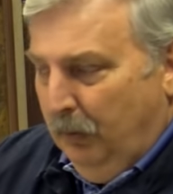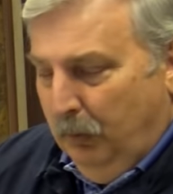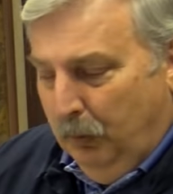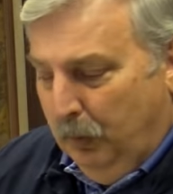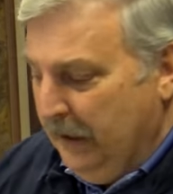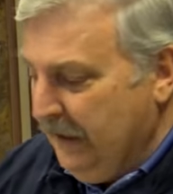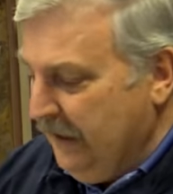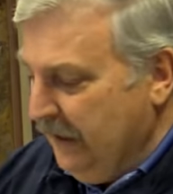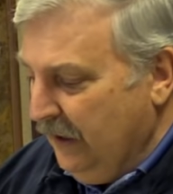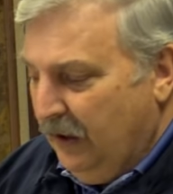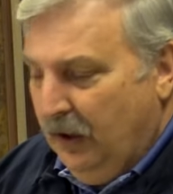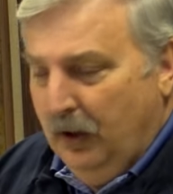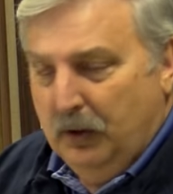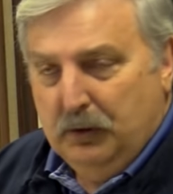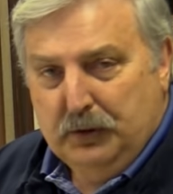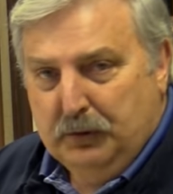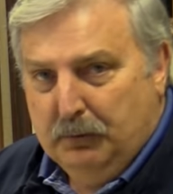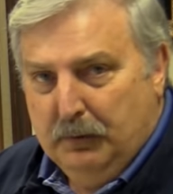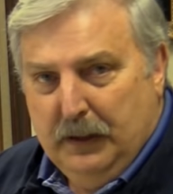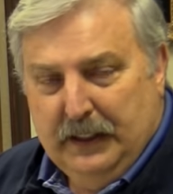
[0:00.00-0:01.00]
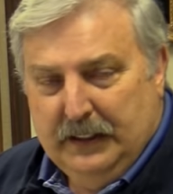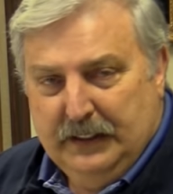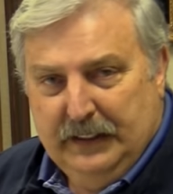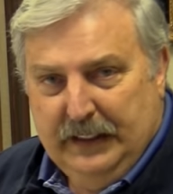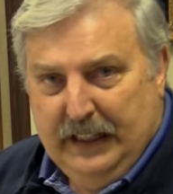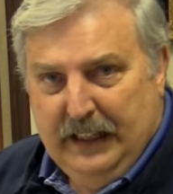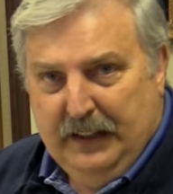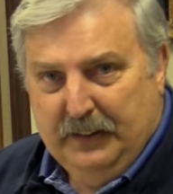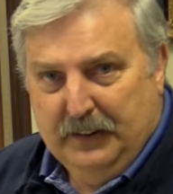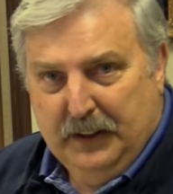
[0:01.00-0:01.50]
we can go
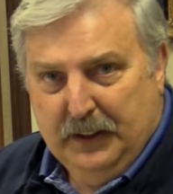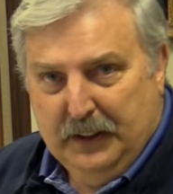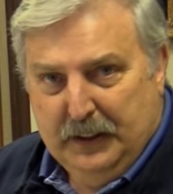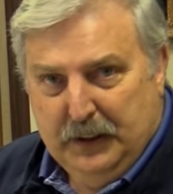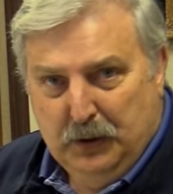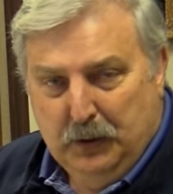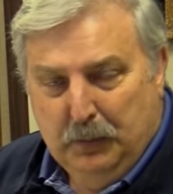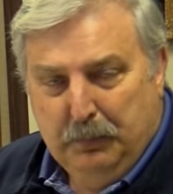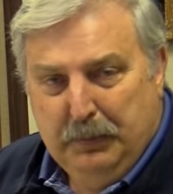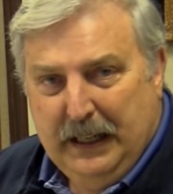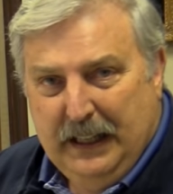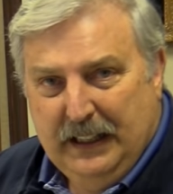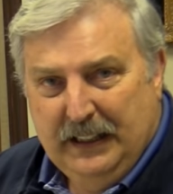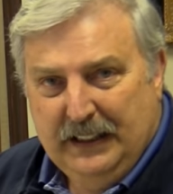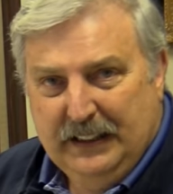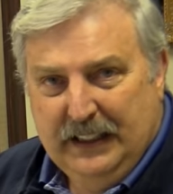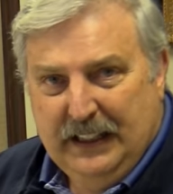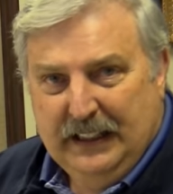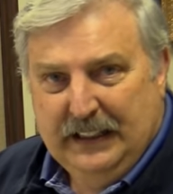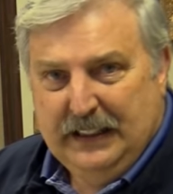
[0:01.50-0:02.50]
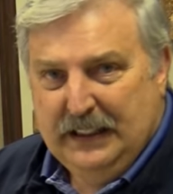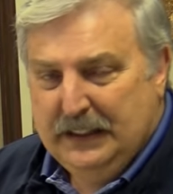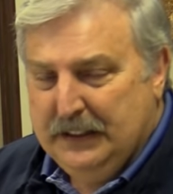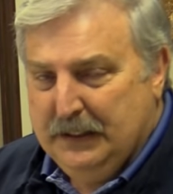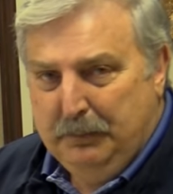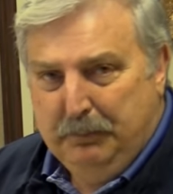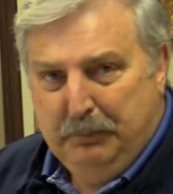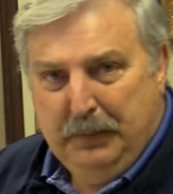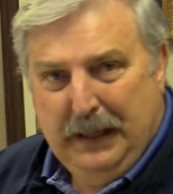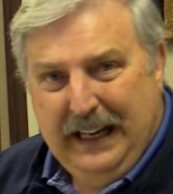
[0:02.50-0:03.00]
directly out onto a palette like
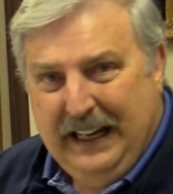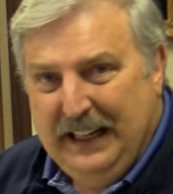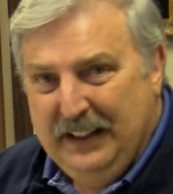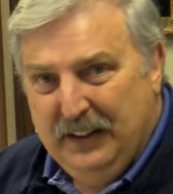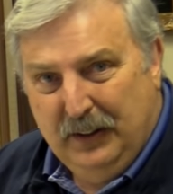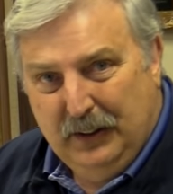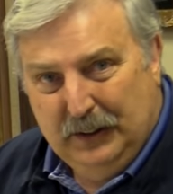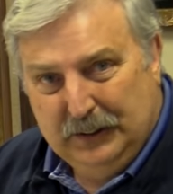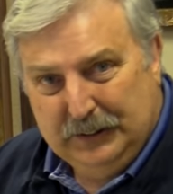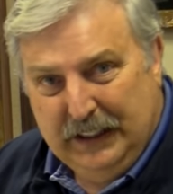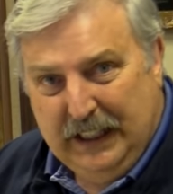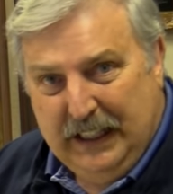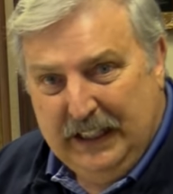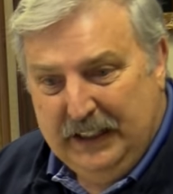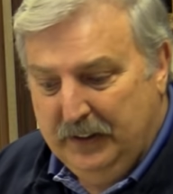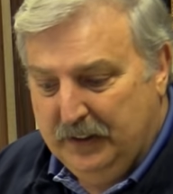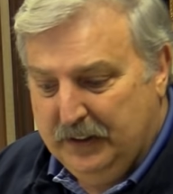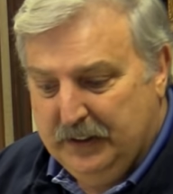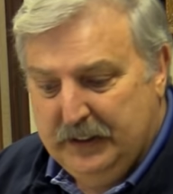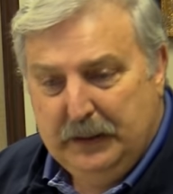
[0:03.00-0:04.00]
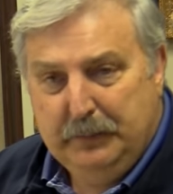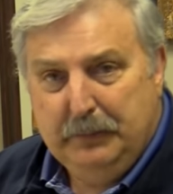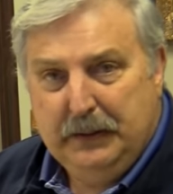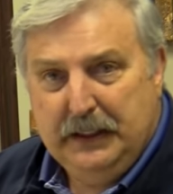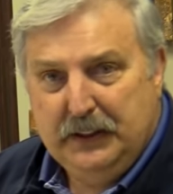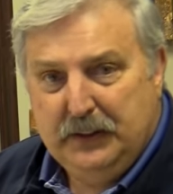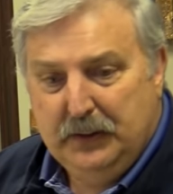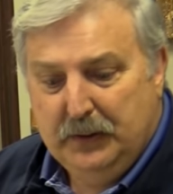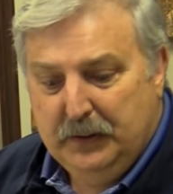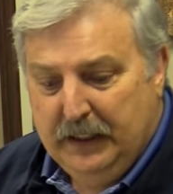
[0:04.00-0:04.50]
this and paint all day. You see
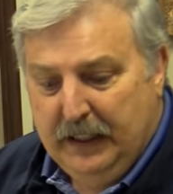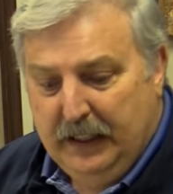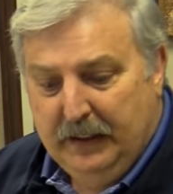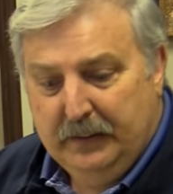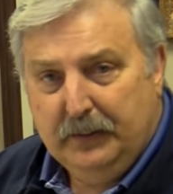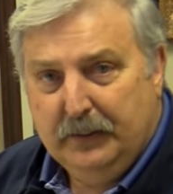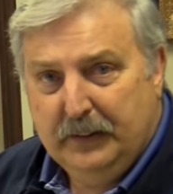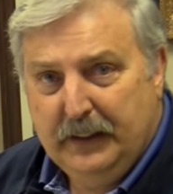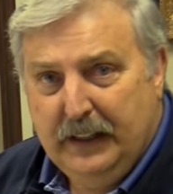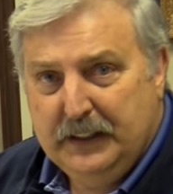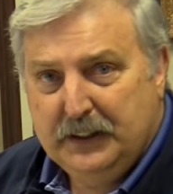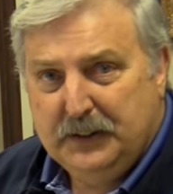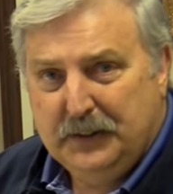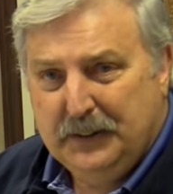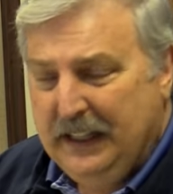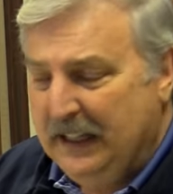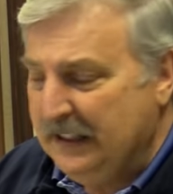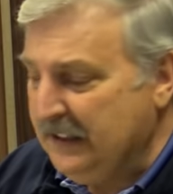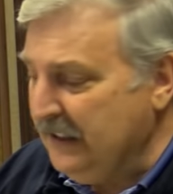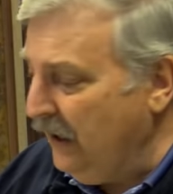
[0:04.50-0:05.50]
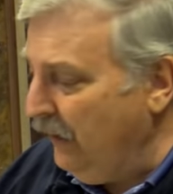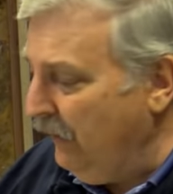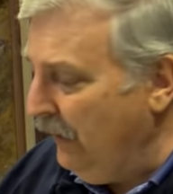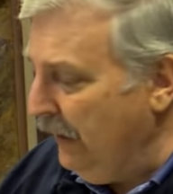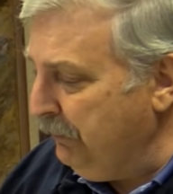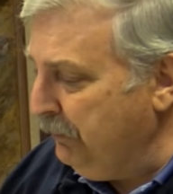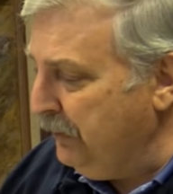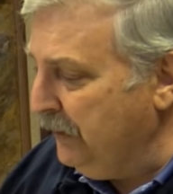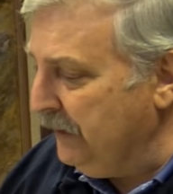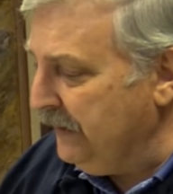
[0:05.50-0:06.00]
me do that, okay? So that's how
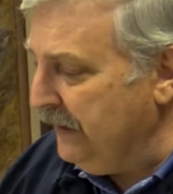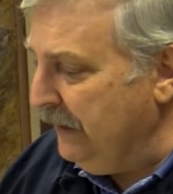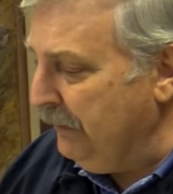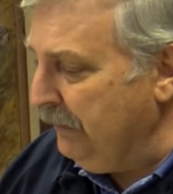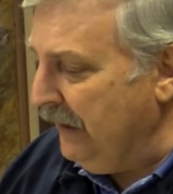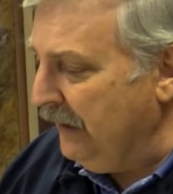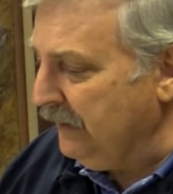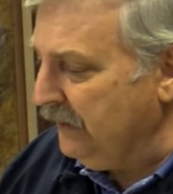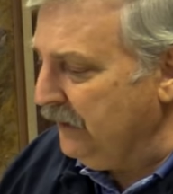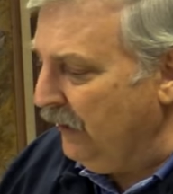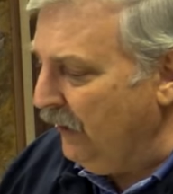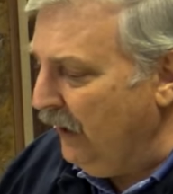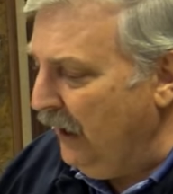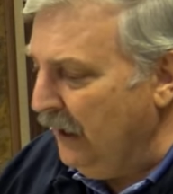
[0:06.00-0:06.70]
I put them out there.